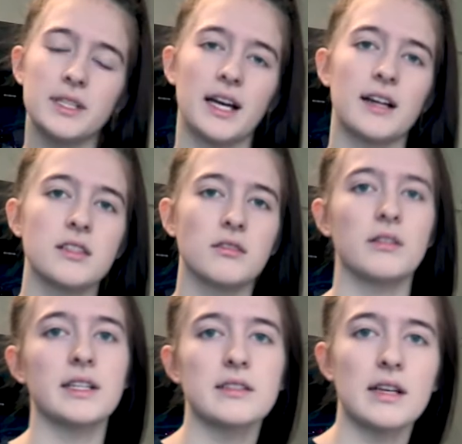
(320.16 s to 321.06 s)
But yeah, it's a
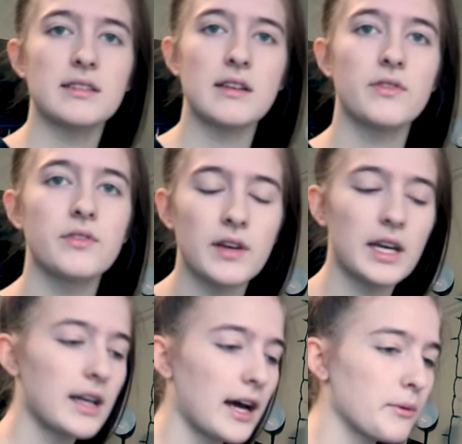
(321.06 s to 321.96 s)
little excessive,
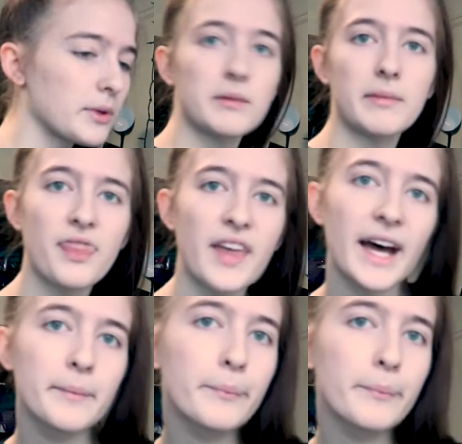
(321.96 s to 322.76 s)
and I will admit that.